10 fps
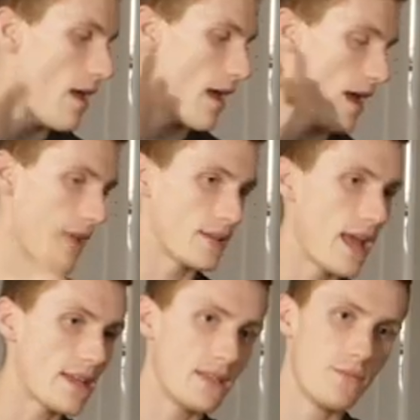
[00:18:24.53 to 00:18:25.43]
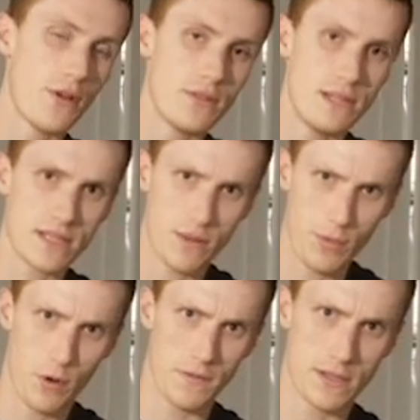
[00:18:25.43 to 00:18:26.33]
And casein protein is going to
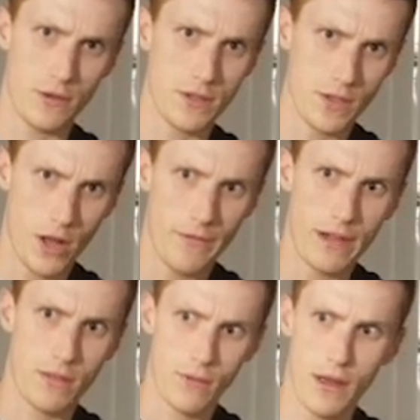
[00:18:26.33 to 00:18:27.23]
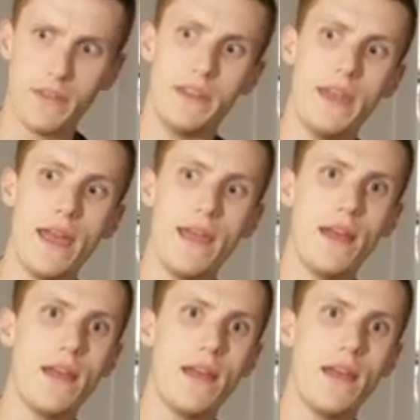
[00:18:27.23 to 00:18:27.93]
be more of a slow-dissolving throughout the day,